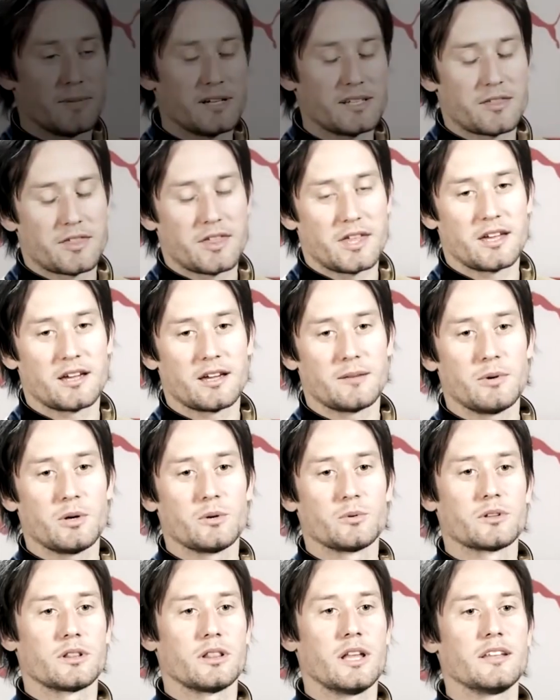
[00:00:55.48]
Best thing
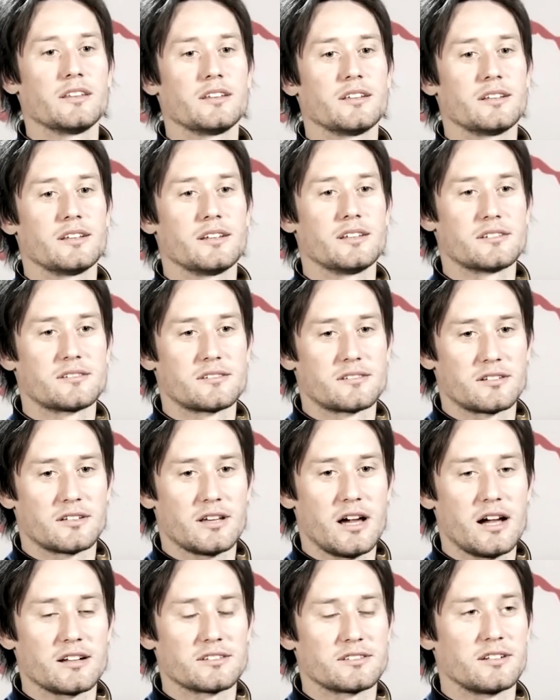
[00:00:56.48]
about London is
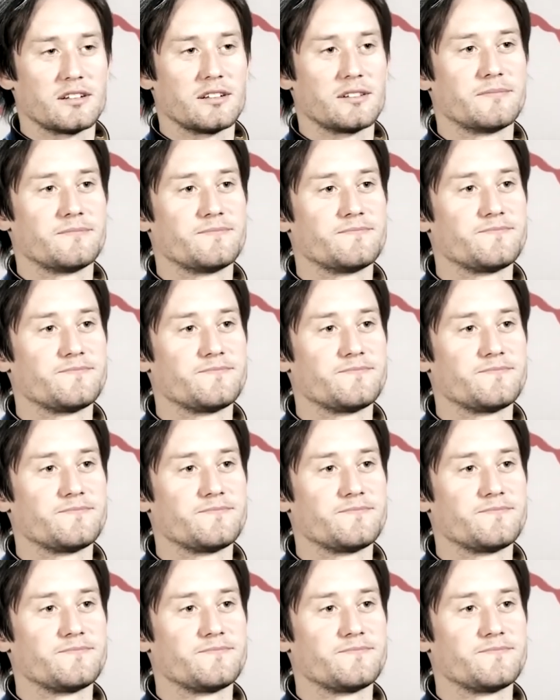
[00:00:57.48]
Arsenal.